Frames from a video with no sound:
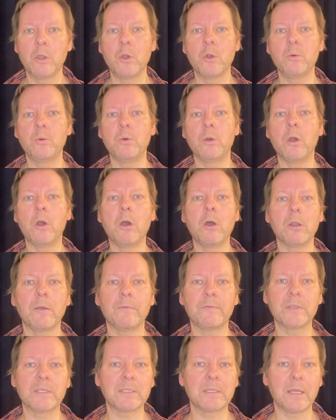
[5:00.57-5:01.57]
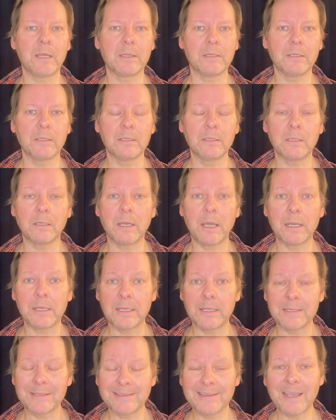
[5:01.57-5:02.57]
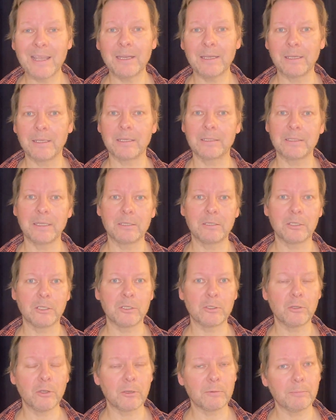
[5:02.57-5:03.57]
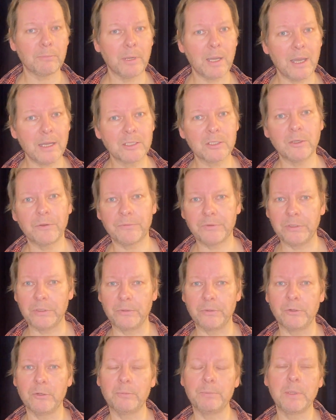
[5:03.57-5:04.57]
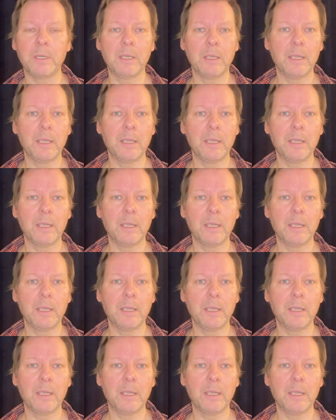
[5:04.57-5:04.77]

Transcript: who are all a sudden understanding that in certain parts of Europe,